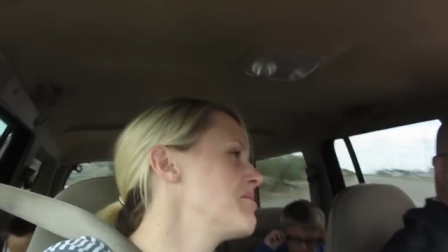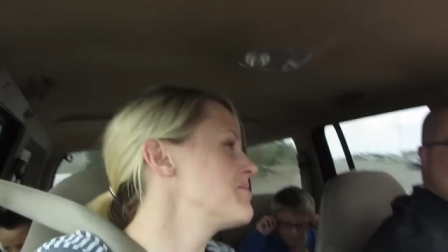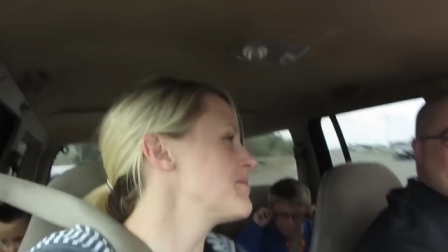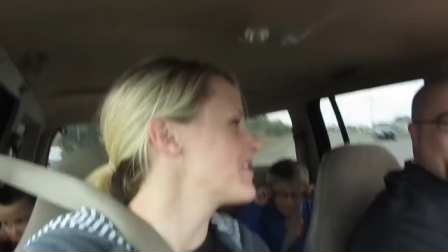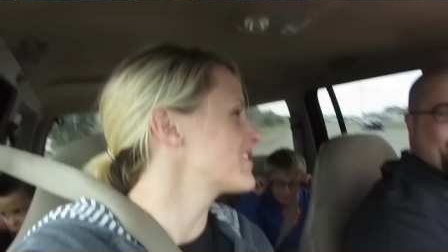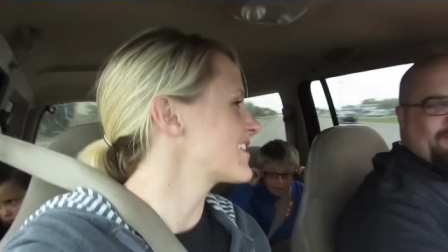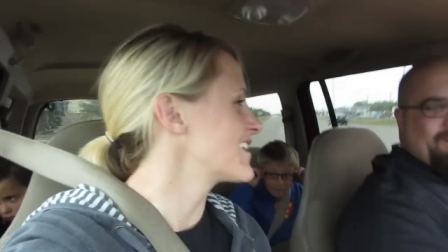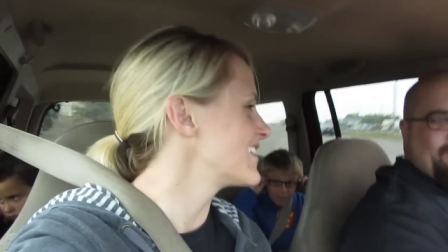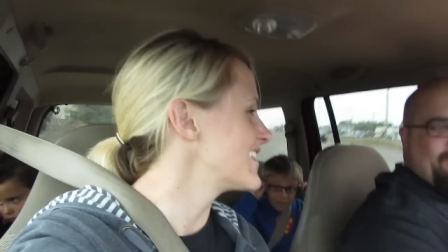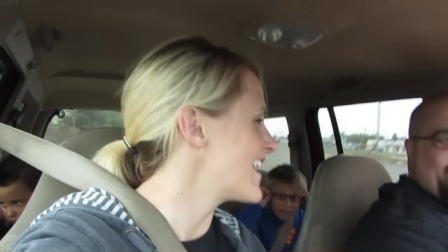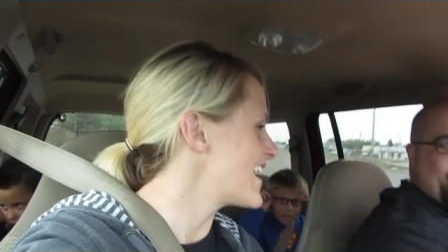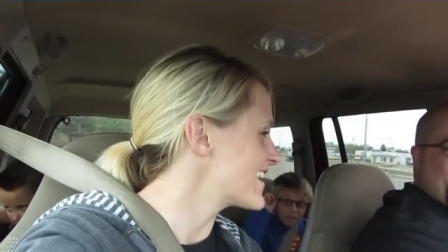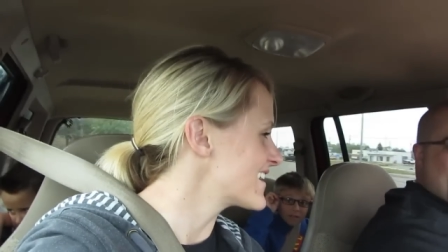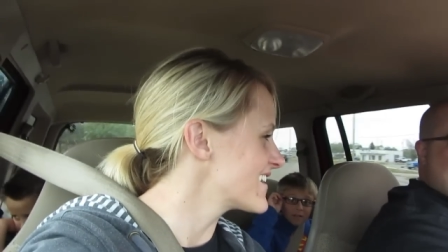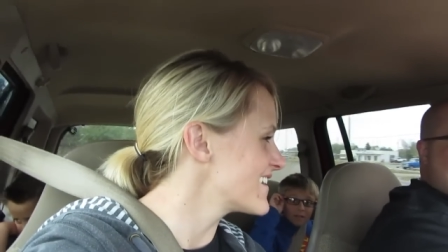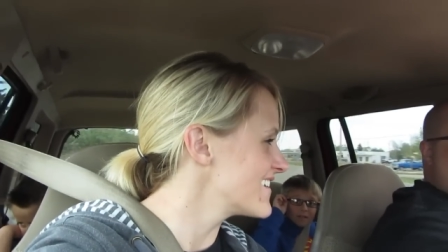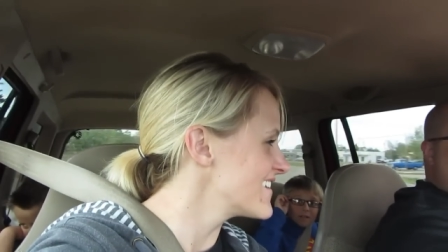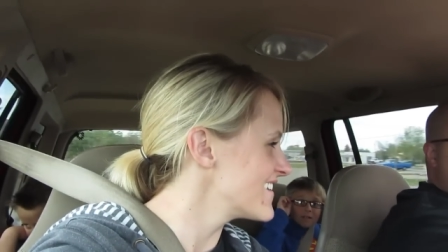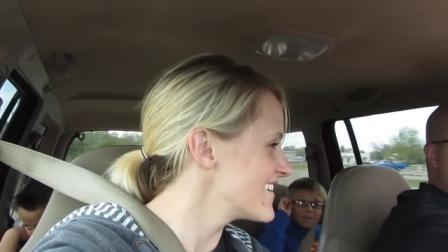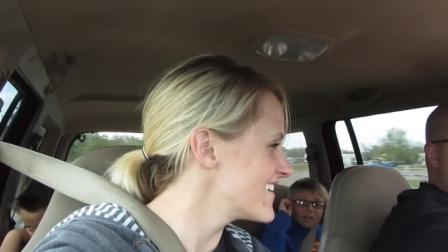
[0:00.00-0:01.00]
him about the
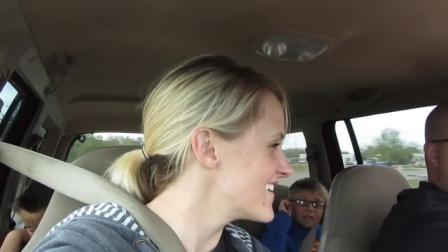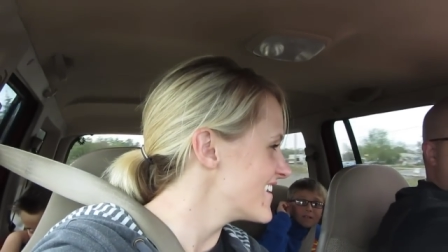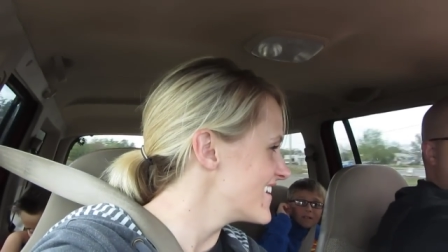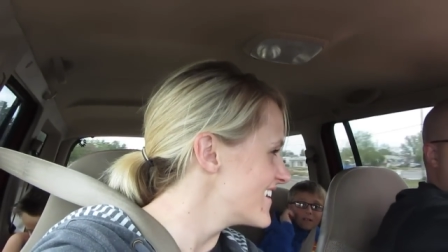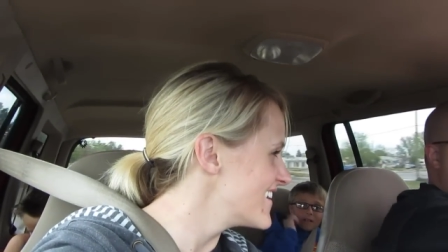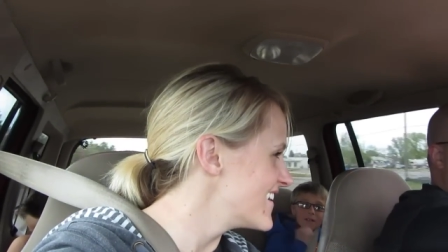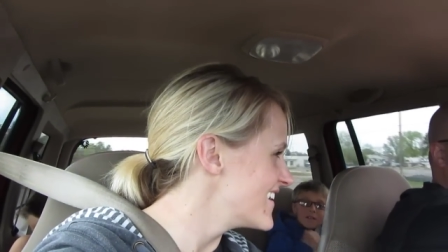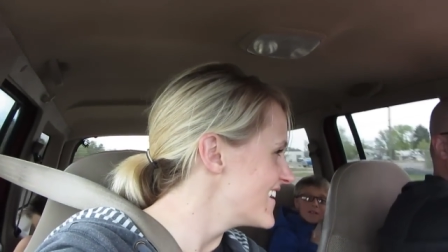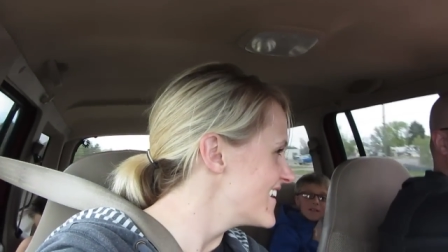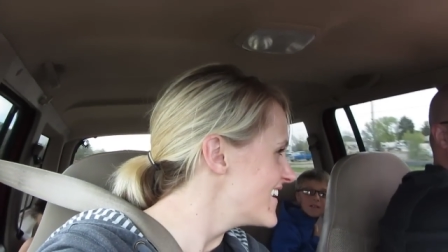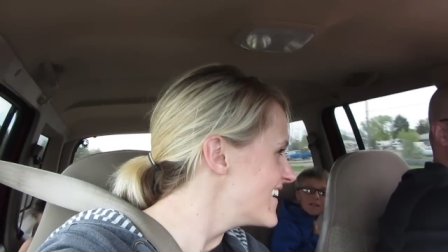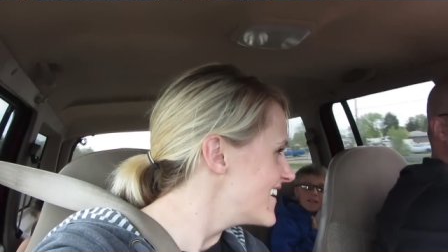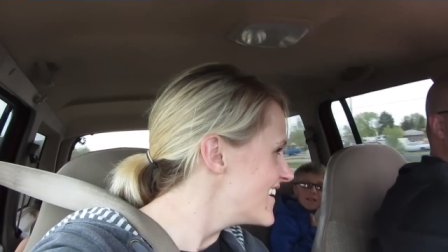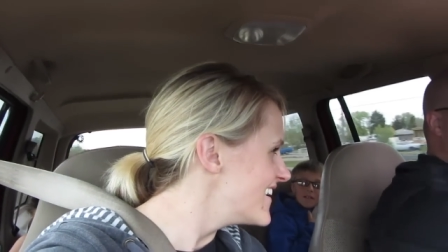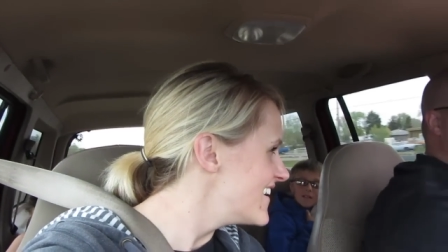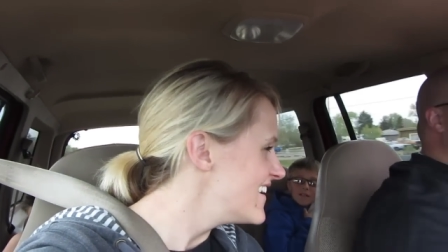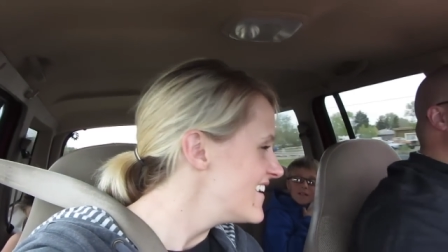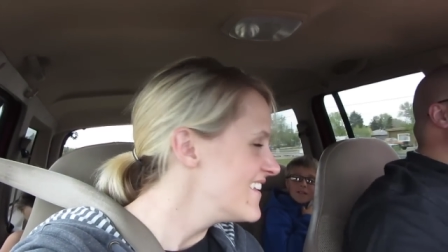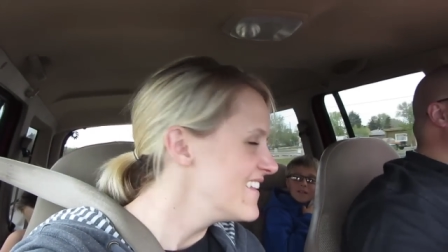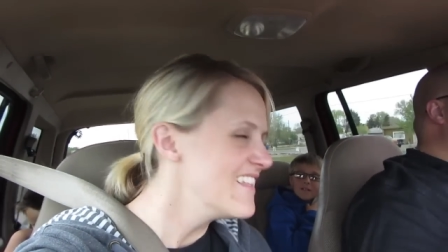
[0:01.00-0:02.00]
letter?
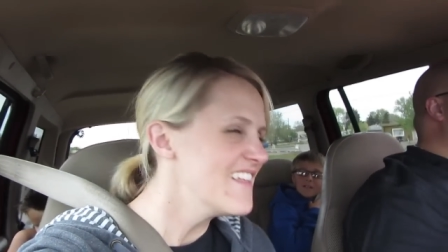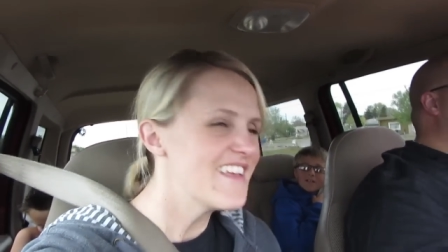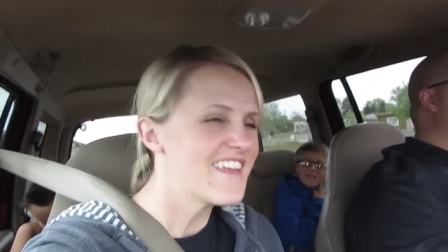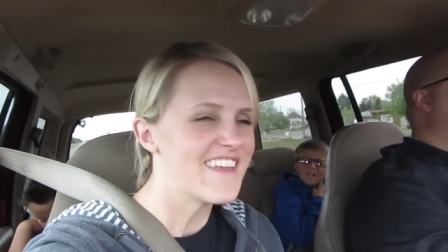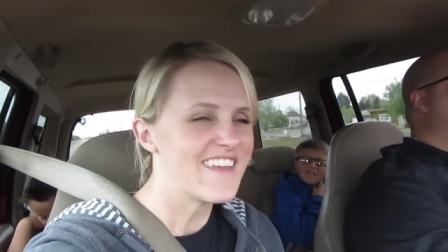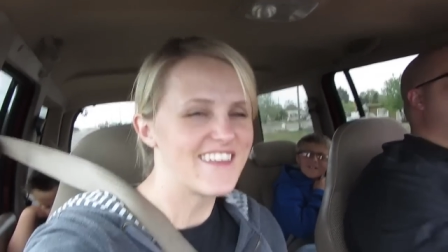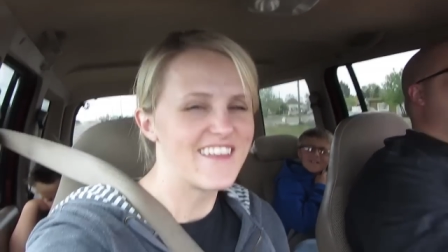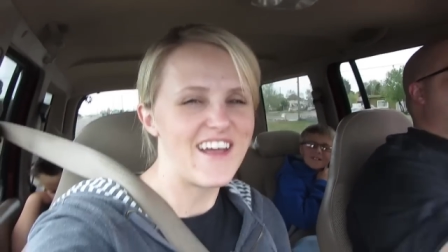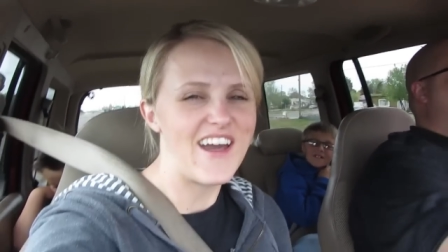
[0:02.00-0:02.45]
No.